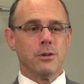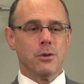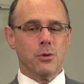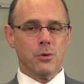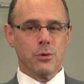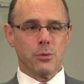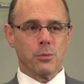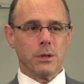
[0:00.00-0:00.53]

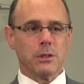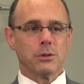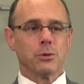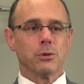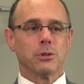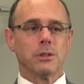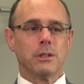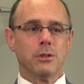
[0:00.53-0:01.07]
do the
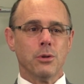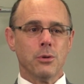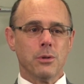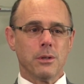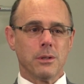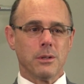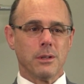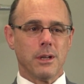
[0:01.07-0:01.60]
research, do
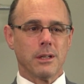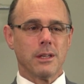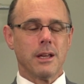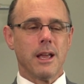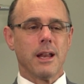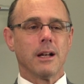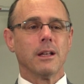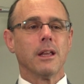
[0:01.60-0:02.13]
the get
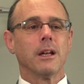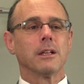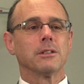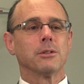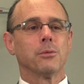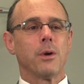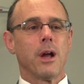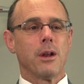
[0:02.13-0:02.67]
the
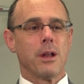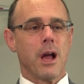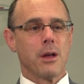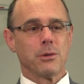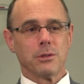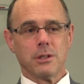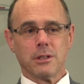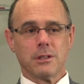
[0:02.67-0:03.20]
analytics around
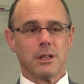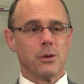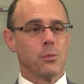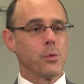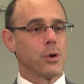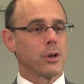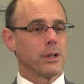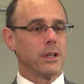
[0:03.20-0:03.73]
how is this
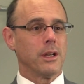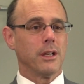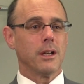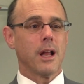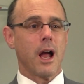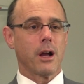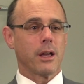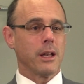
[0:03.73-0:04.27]
thing working
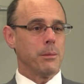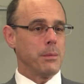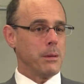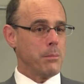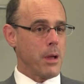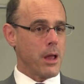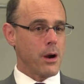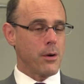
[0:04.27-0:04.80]
and how can it
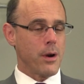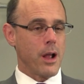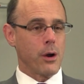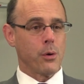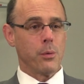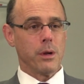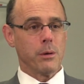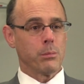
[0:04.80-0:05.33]
be better and
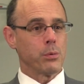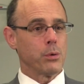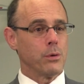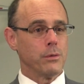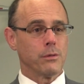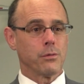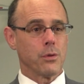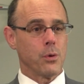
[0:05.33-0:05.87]
how can we
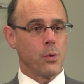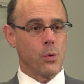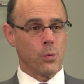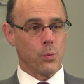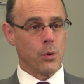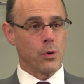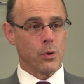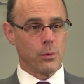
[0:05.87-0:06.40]
improve it for the whole
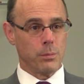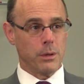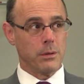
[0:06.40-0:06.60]
world.